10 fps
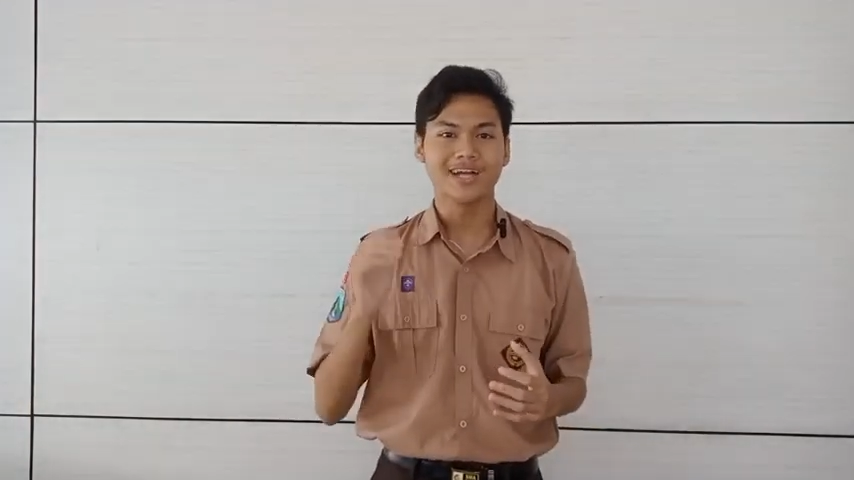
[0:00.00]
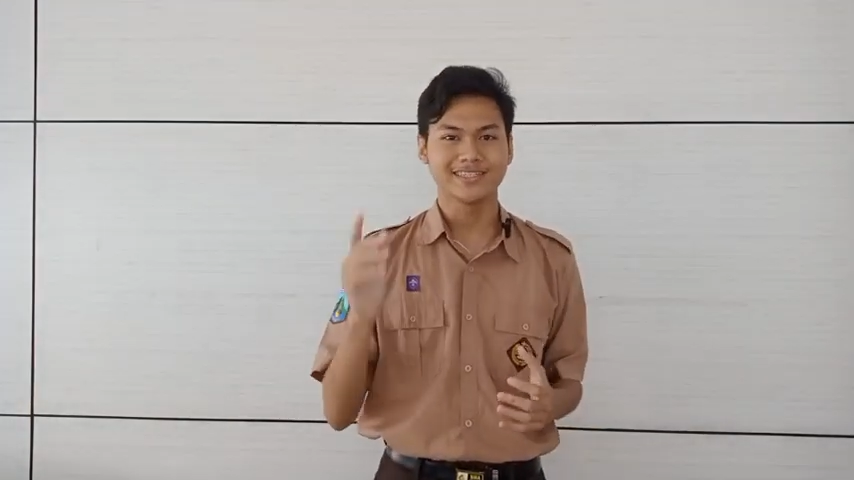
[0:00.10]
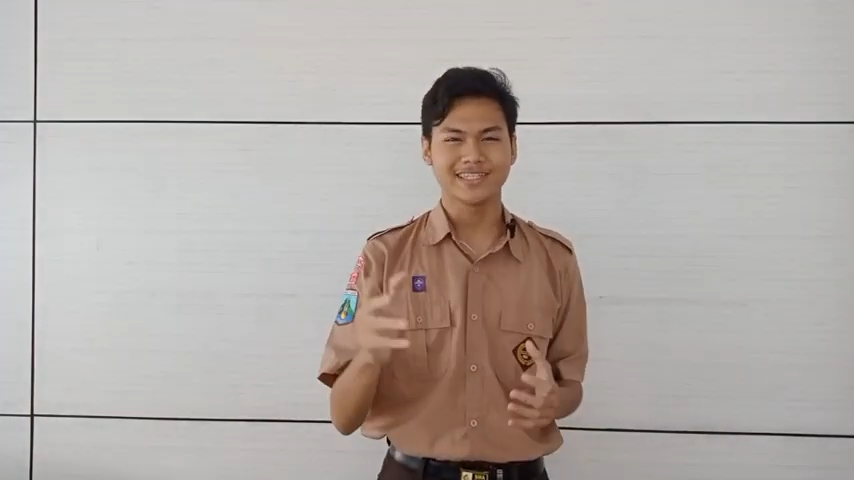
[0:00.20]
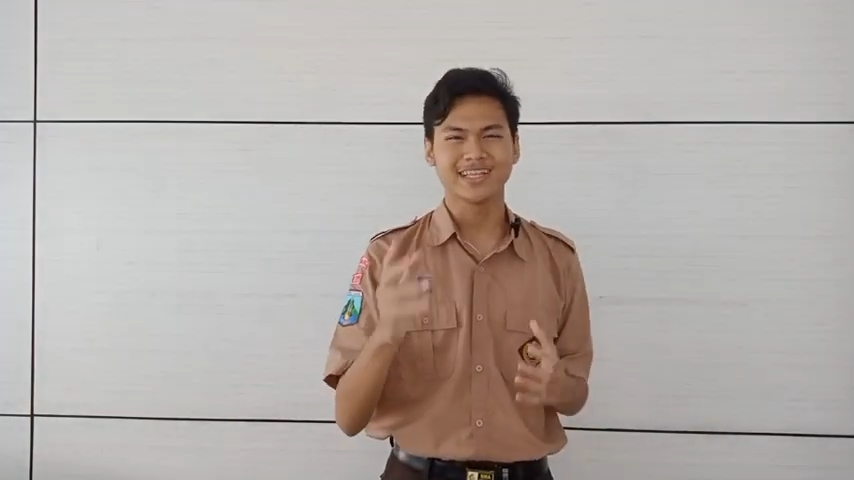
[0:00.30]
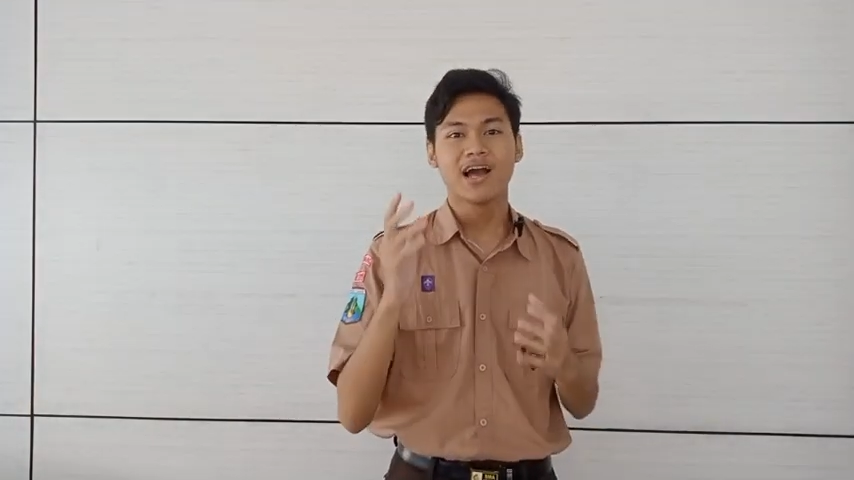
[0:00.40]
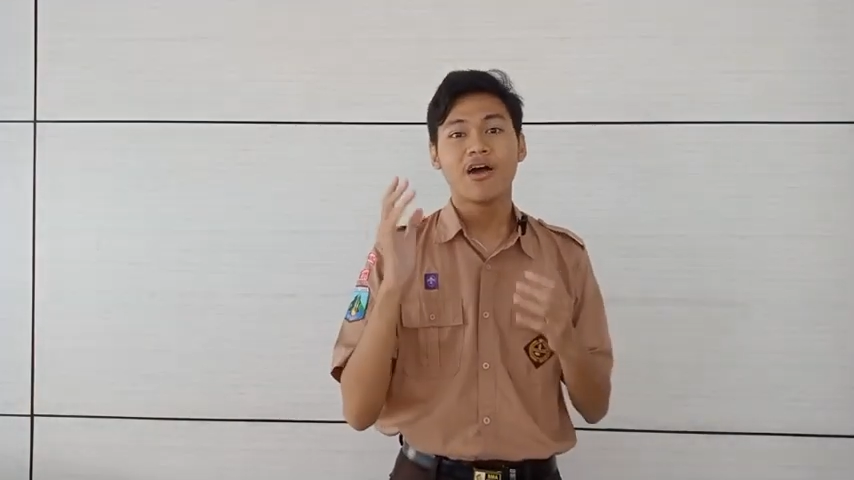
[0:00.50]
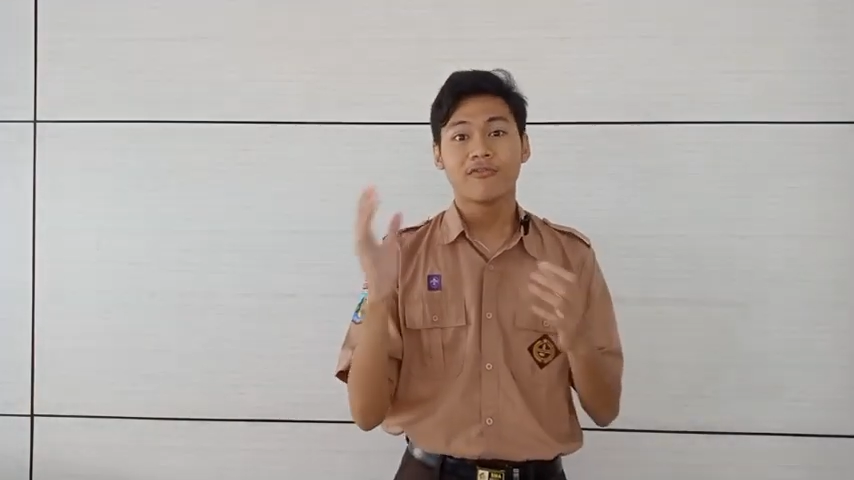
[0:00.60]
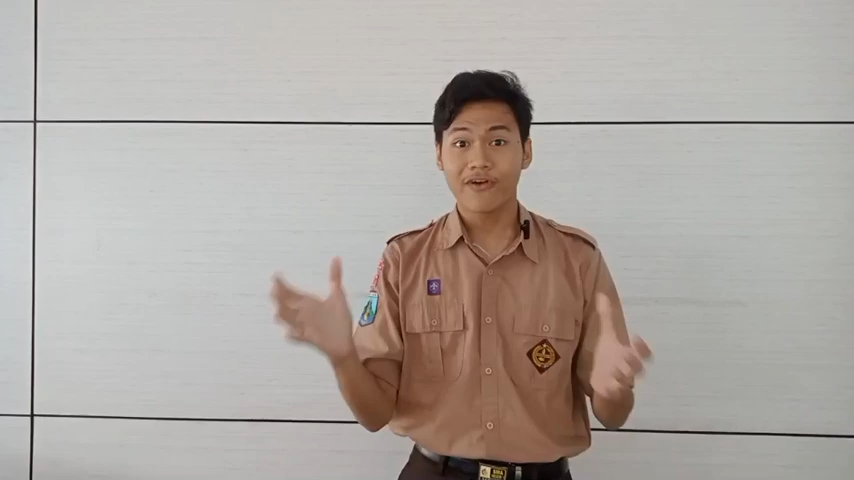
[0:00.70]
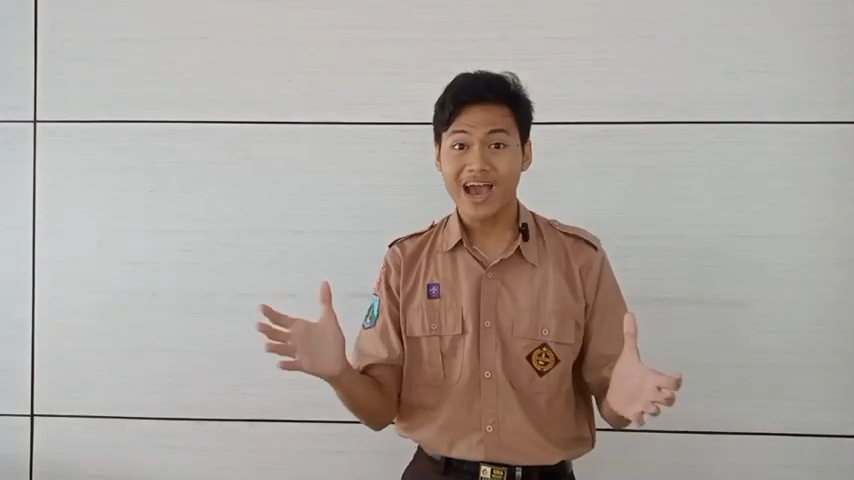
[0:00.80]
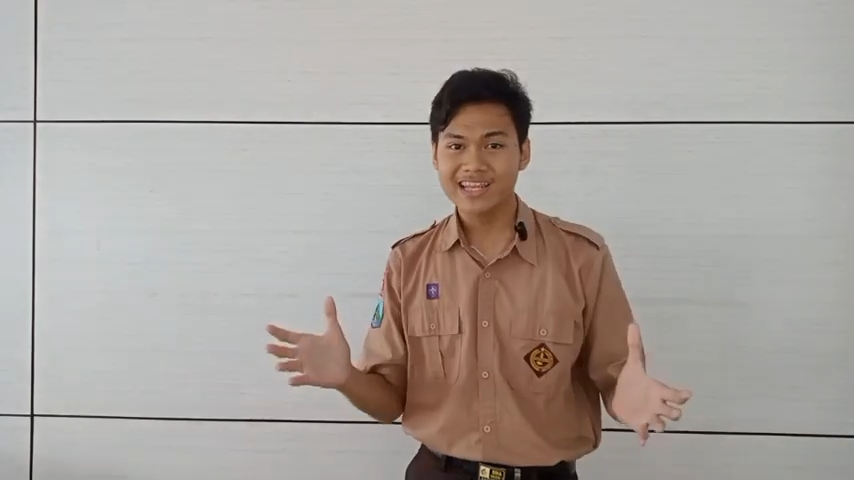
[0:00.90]
until
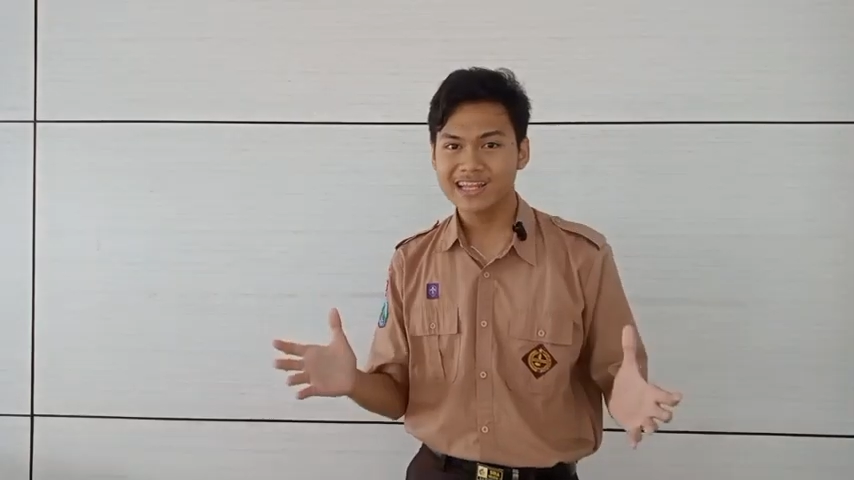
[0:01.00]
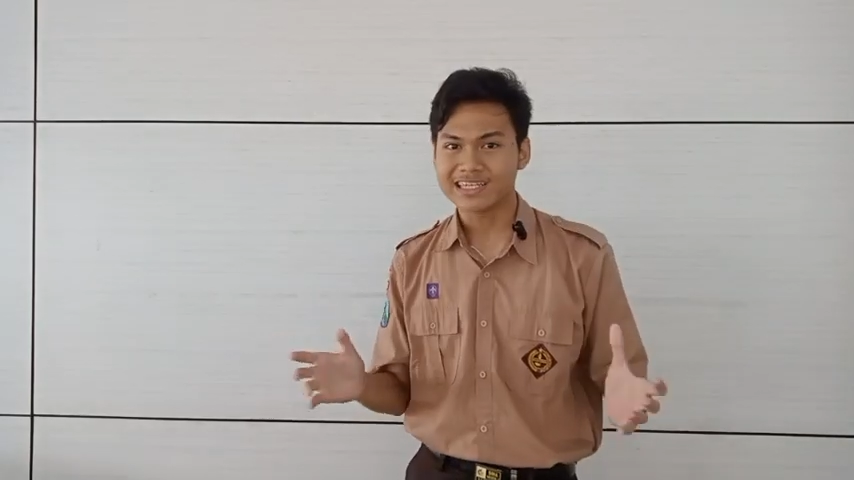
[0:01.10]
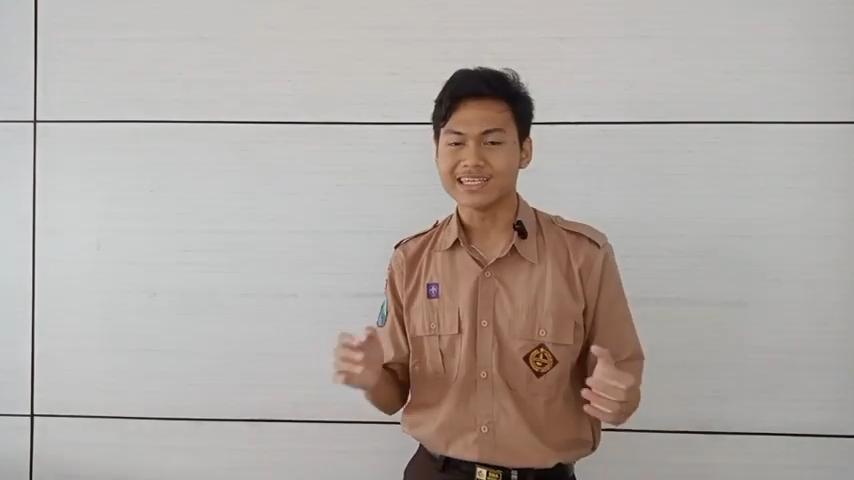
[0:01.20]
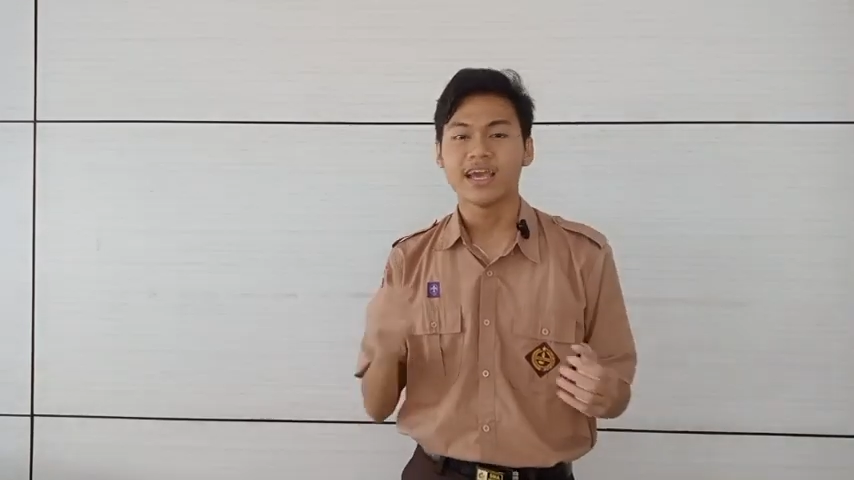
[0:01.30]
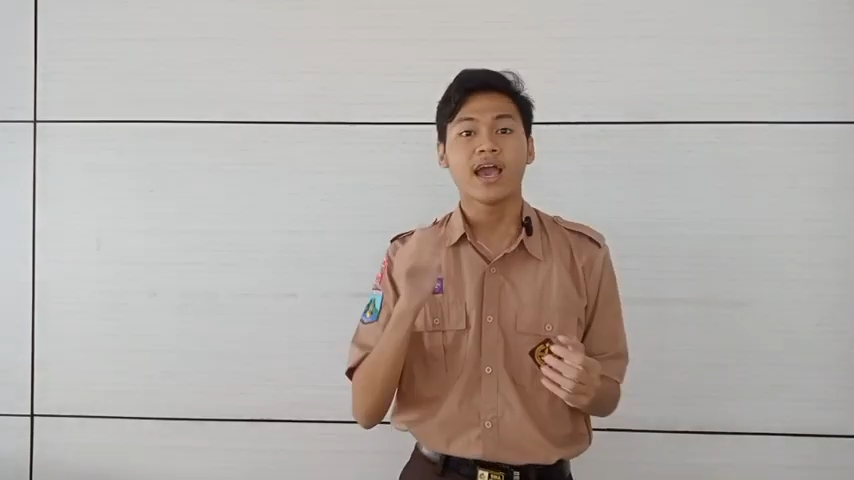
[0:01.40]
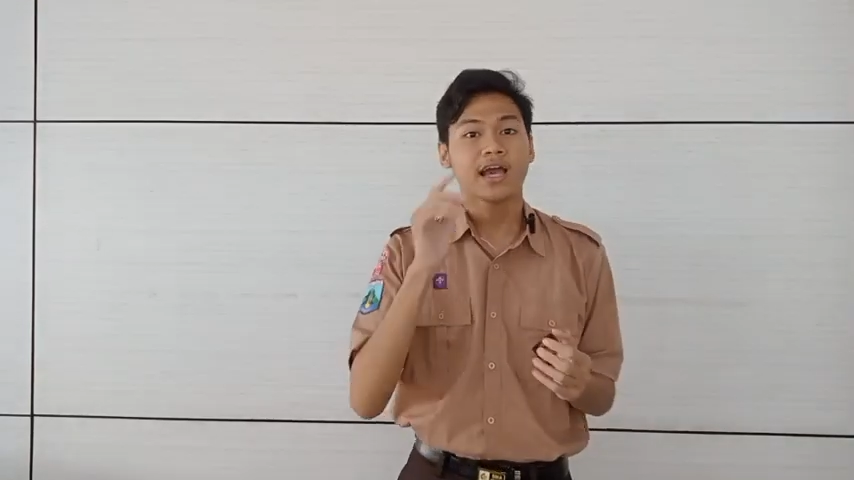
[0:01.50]
finally